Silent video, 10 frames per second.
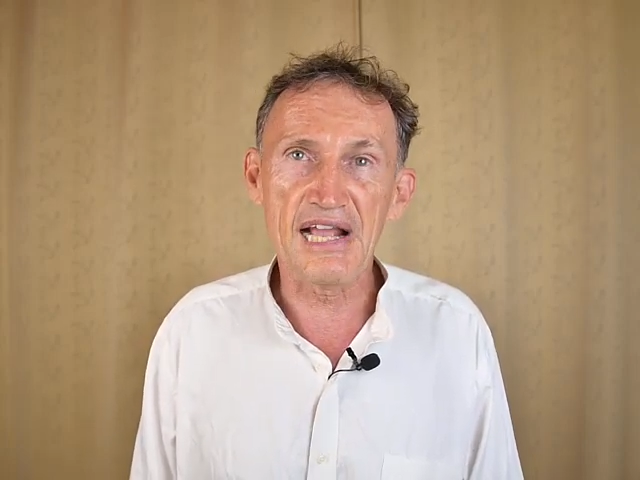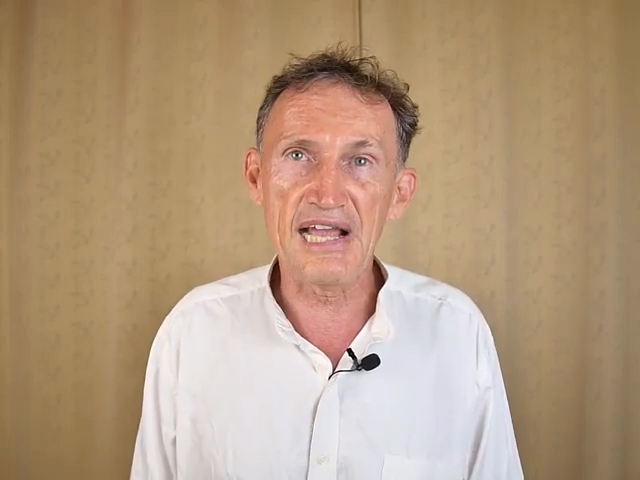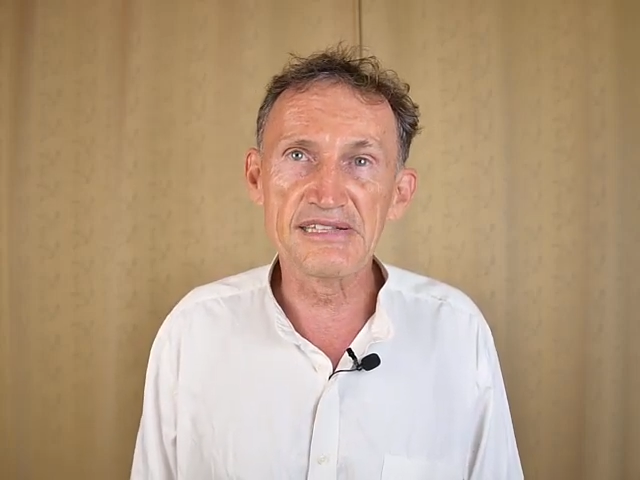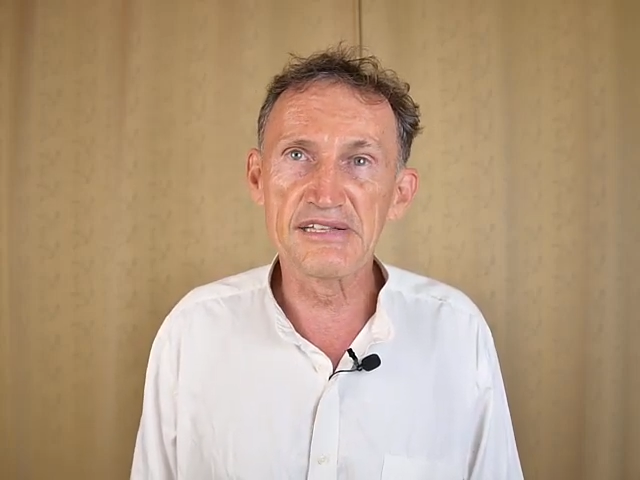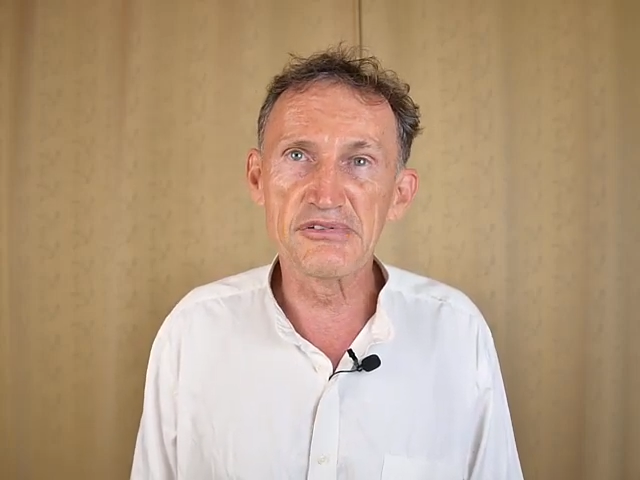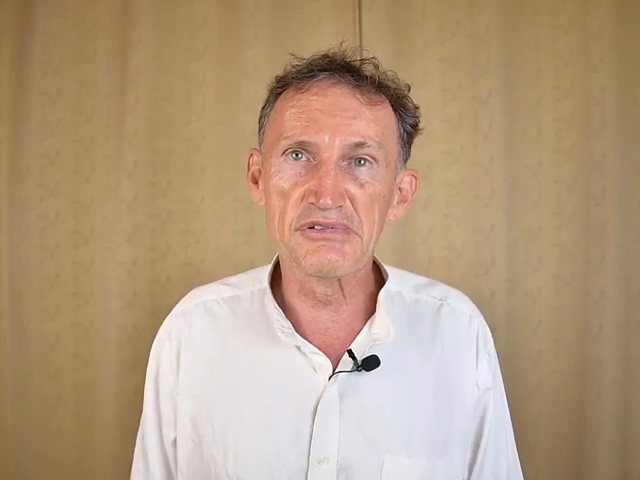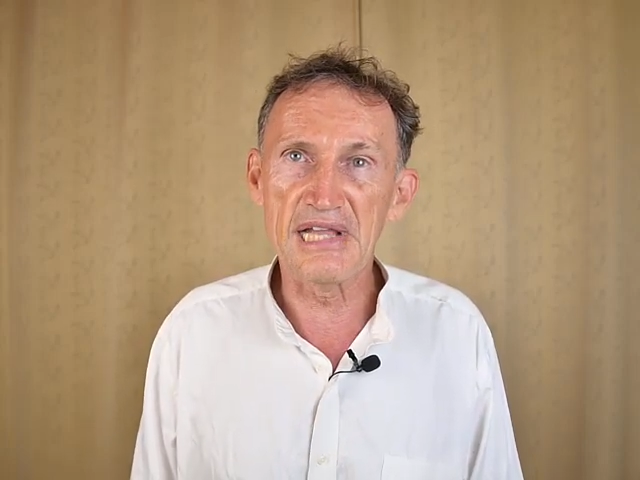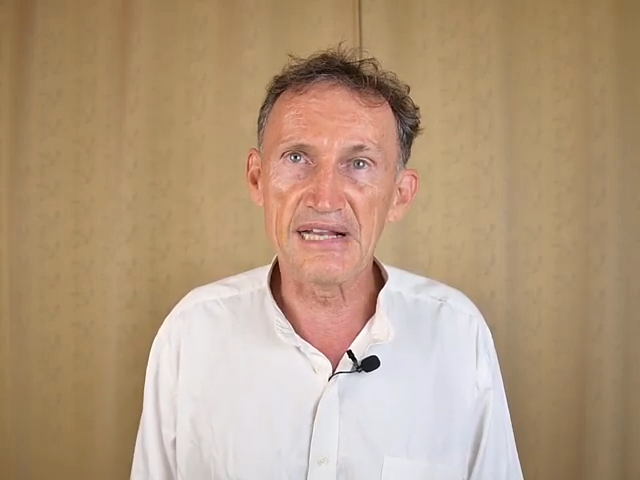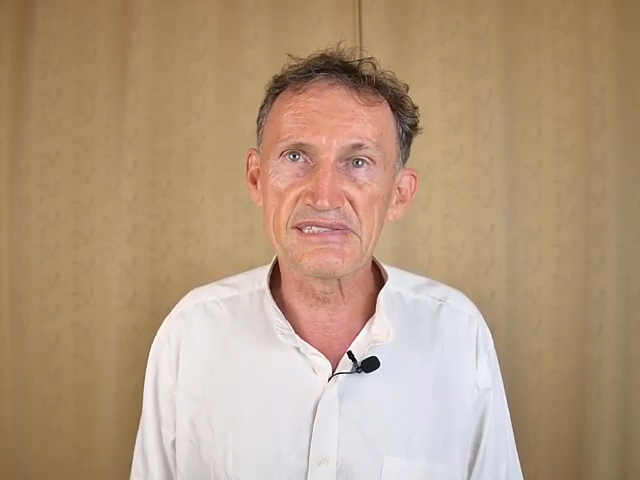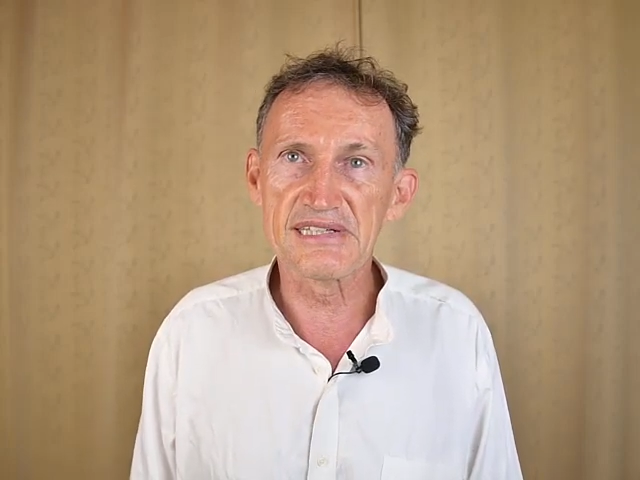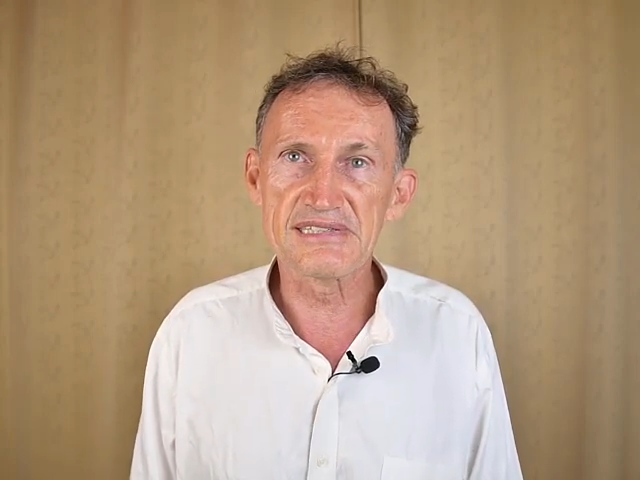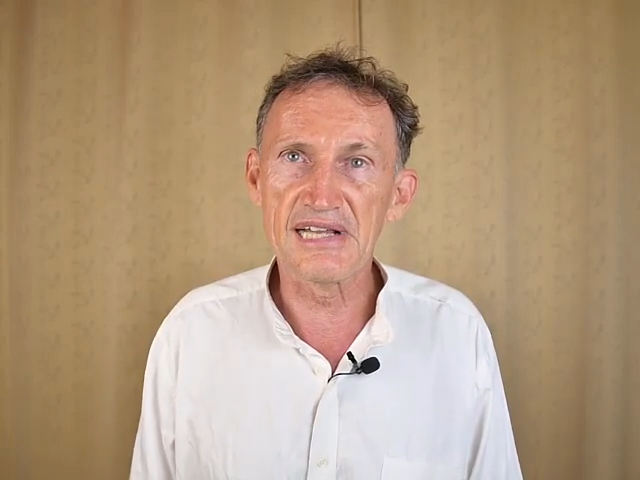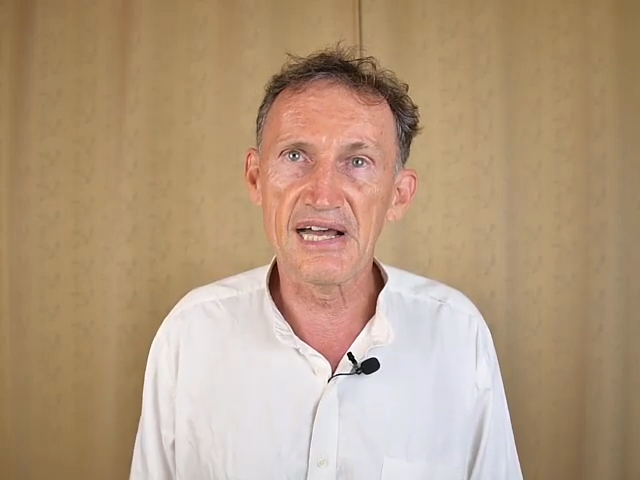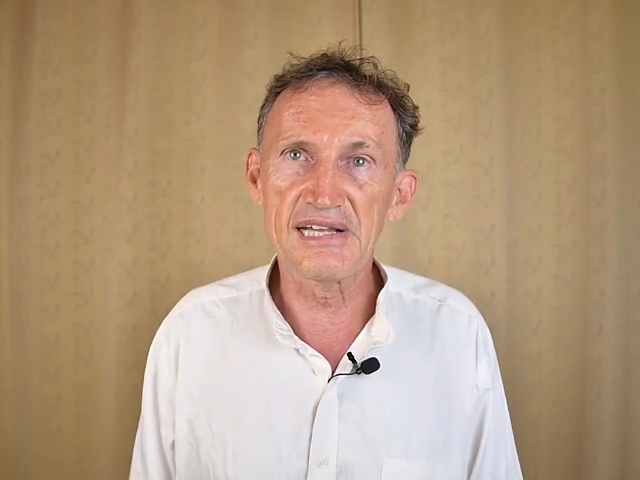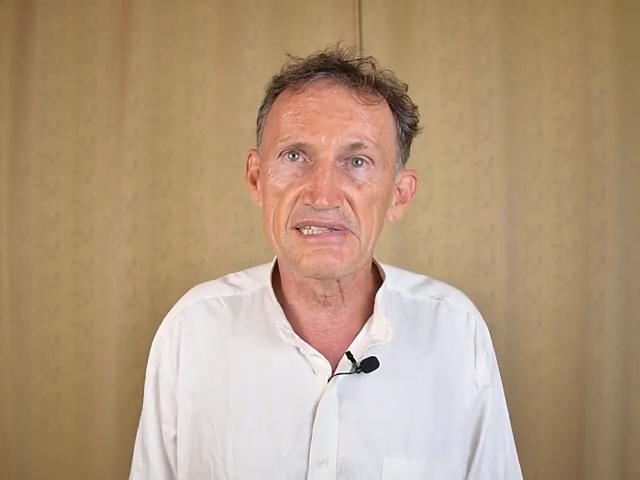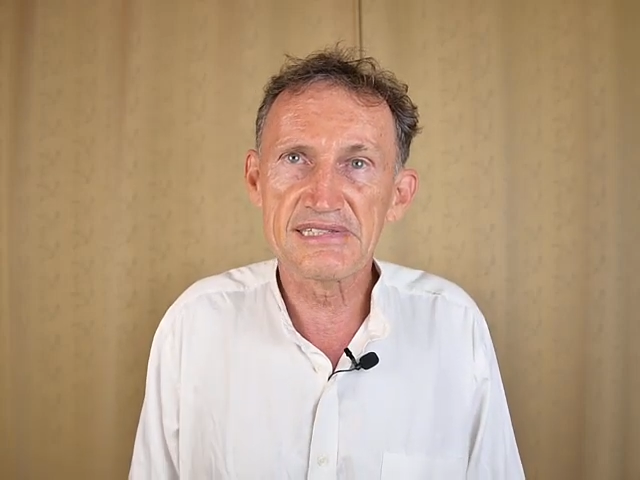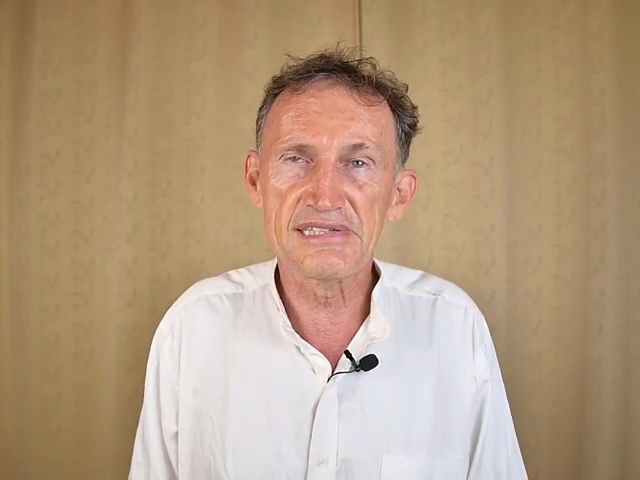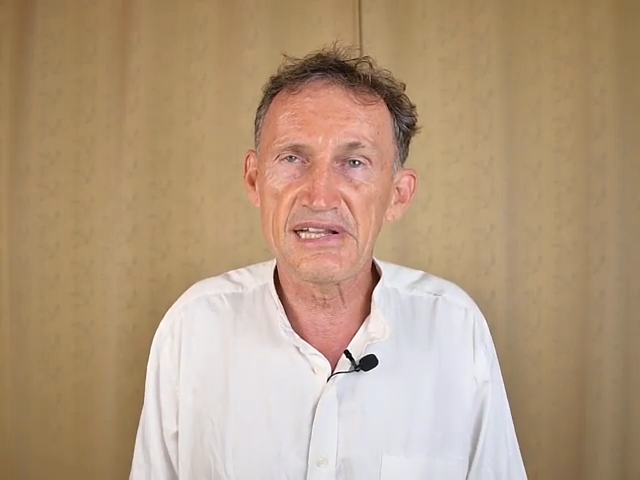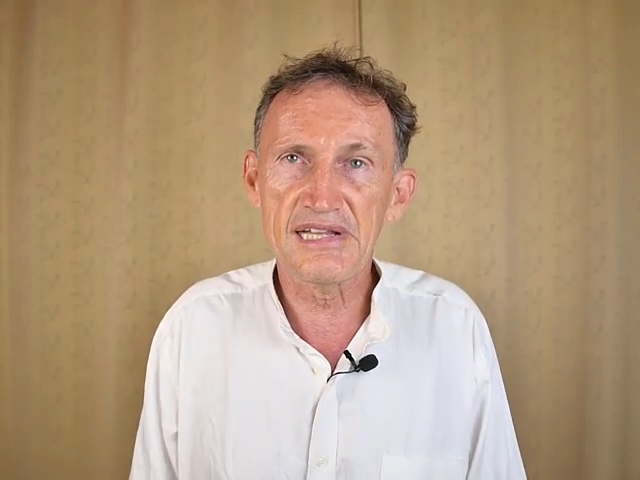gratitude exercise